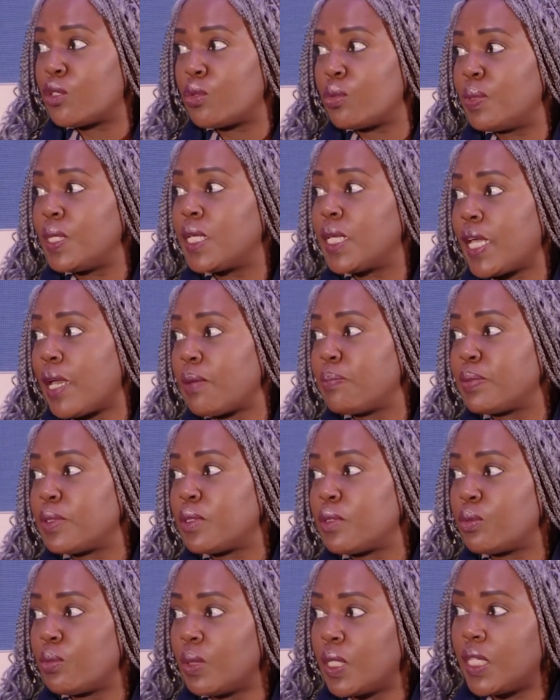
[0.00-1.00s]
to be
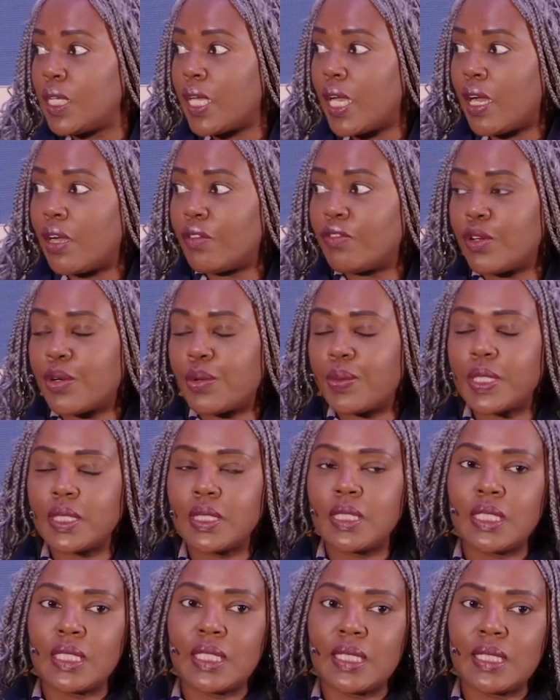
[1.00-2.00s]
kept. We have already